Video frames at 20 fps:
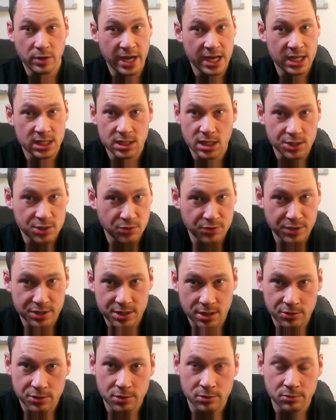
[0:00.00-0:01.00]
in touch on the
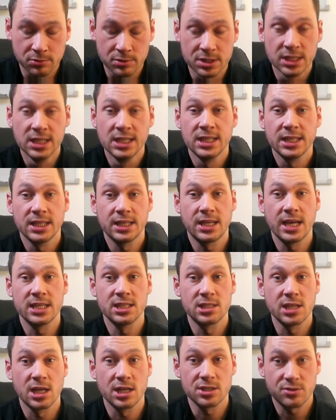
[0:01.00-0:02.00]
socials, get in
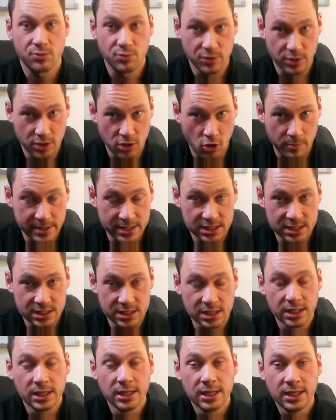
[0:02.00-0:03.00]
touch through the comments.
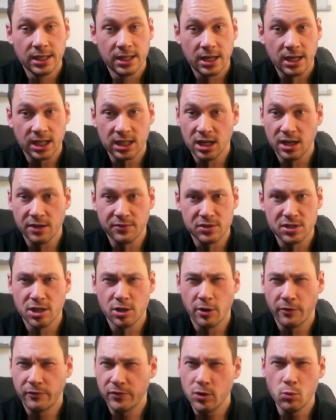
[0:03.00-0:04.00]
I'd love to know
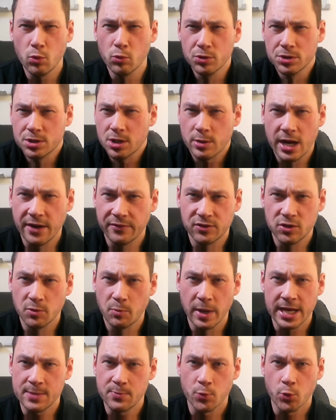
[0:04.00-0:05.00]
if you also have to
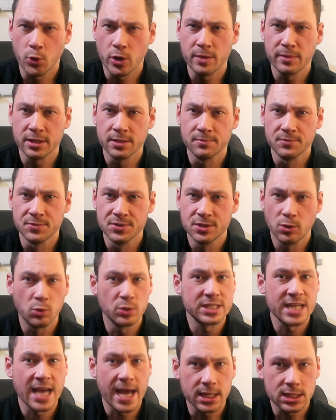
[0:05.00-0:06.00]
pay premiums or
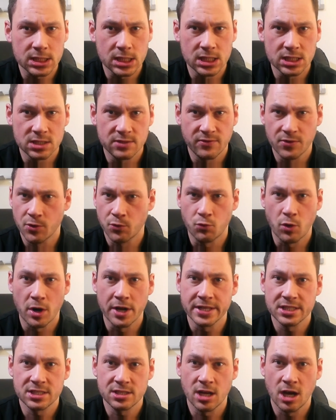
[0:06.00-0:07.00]
taxes for the
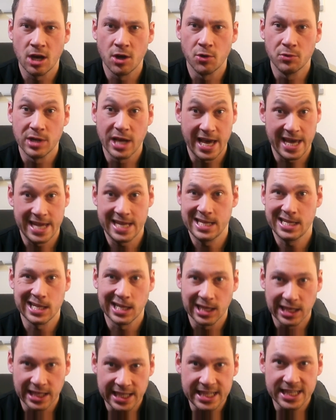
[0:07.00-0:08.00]
rights to own a
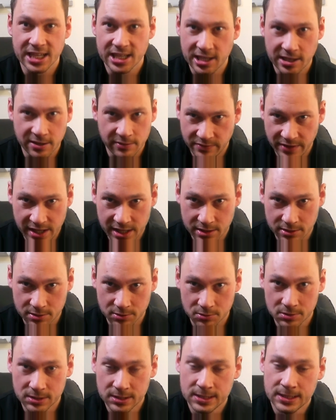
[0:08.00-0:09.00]
cleaner vehicle.
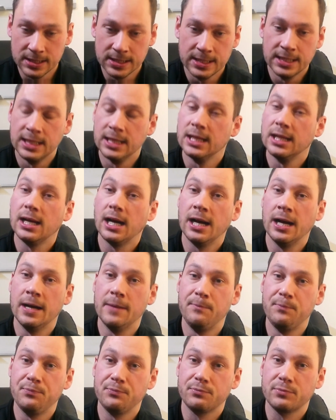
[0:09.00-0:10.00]

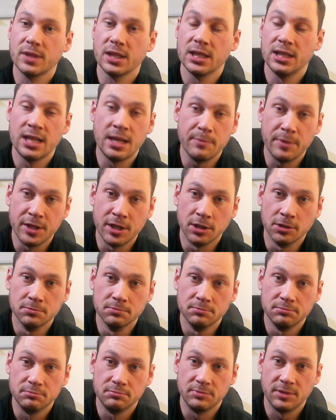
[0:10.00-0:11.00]
Um, let me know.
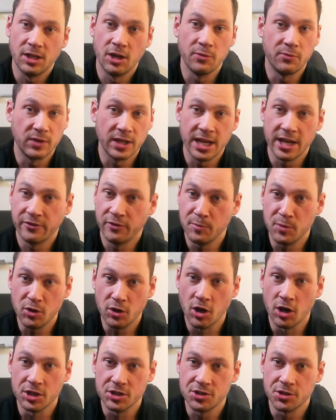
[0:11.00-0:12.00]
Hopefully, hear from you
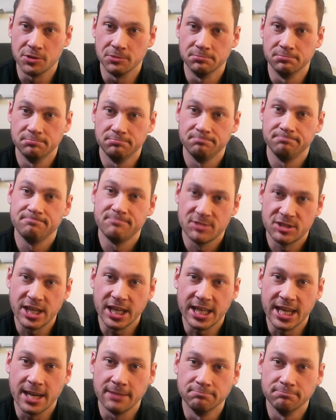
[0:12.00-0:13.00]
guys soon. Take care.